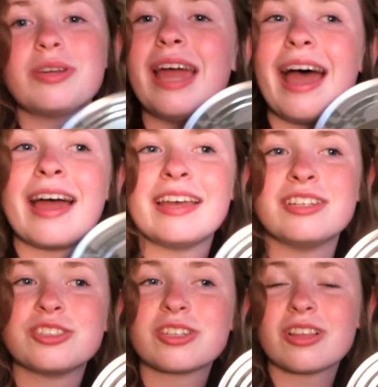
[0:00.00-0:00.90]
yeah,
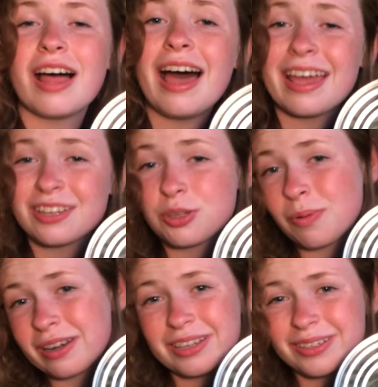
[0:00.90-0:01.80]
in July
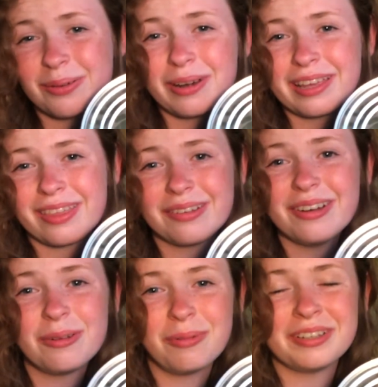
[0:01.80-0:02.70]

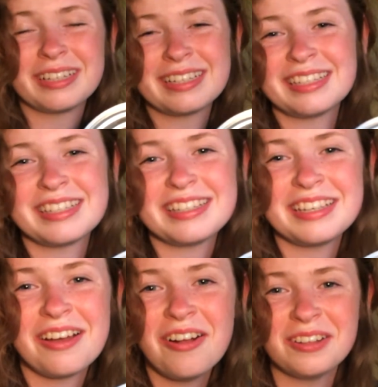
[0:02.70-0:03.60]
2023, we'll get to
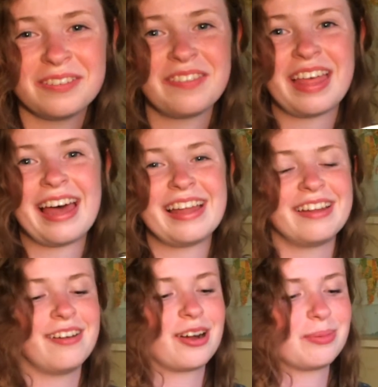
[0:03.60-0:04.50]
see all of
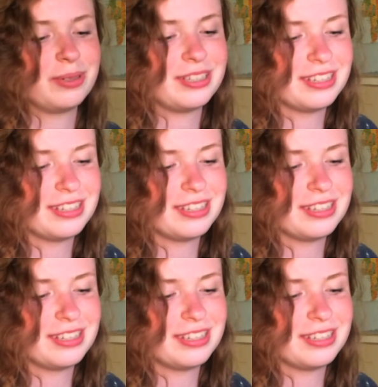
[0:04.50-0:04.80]
that garbage.